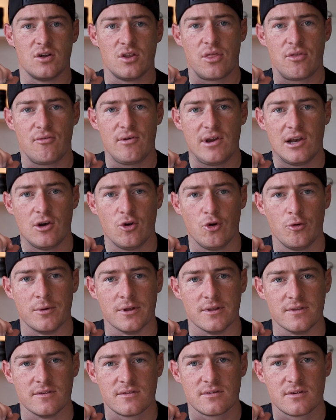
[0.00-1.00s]
3
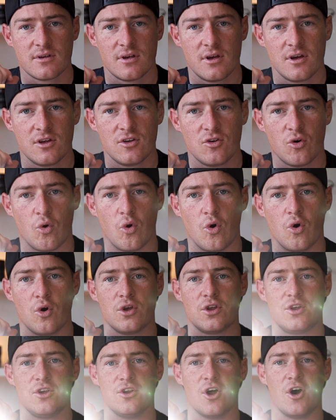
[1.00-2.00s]
lumens,
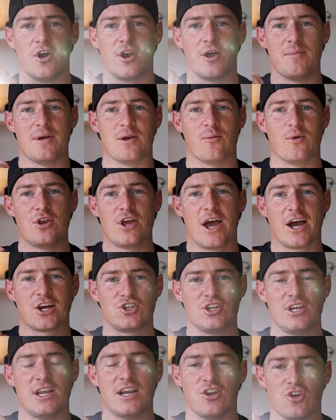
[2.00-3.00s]
or you know what I mean, when you
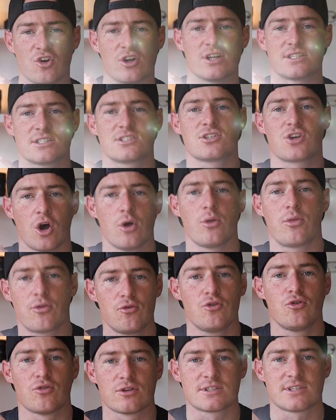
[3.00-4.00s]
actually need it, and you got to go
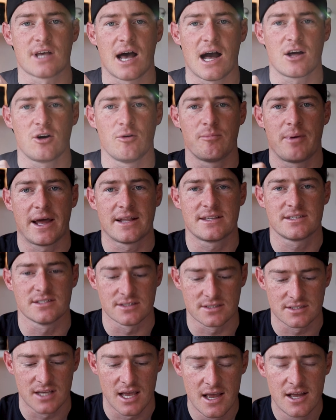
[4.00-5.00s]
through your cycle
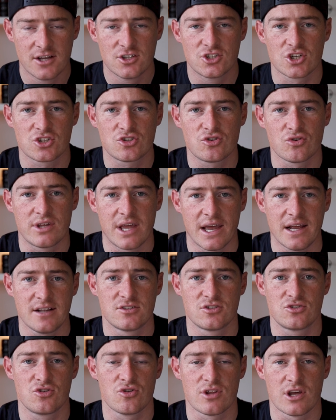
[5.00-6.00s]
patterns just to
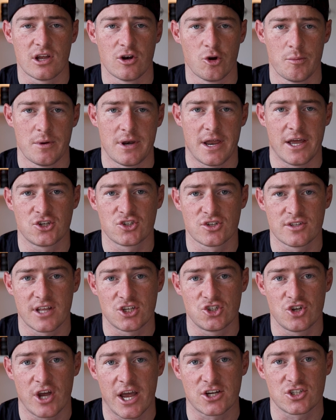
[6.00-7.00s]
get to the illumination
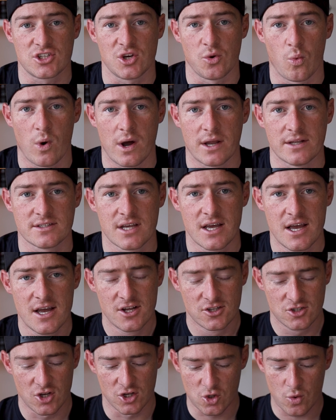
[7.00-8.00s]
that you actually want.
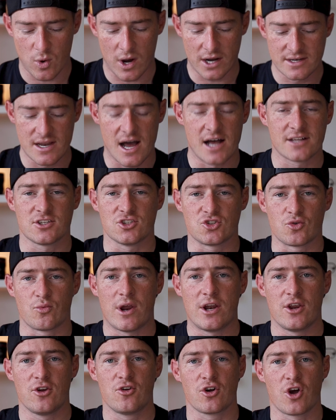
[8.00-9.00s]
So it's quite nice, it's
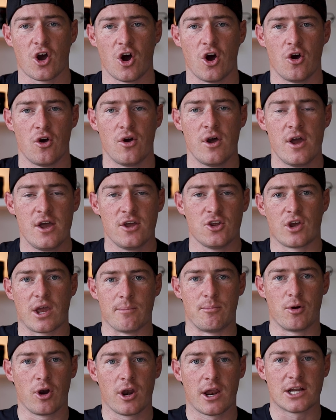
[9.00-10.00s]
ready to go. You
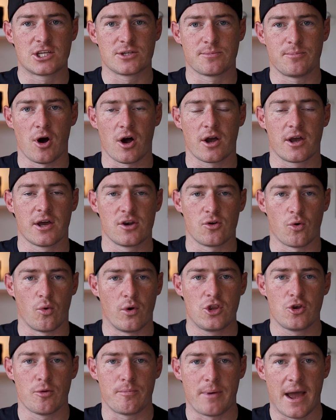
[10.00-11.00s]
can pull it out your pocket
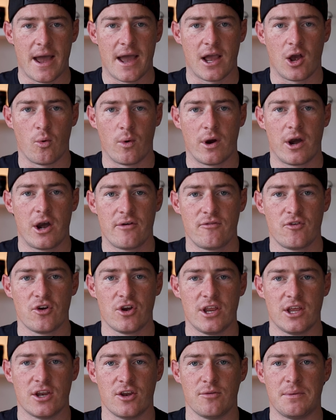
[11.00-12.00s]
or in your bag or wherever
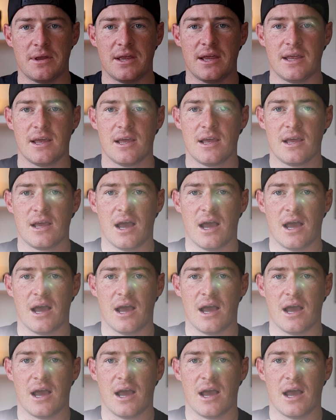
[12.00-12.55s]
you need to be,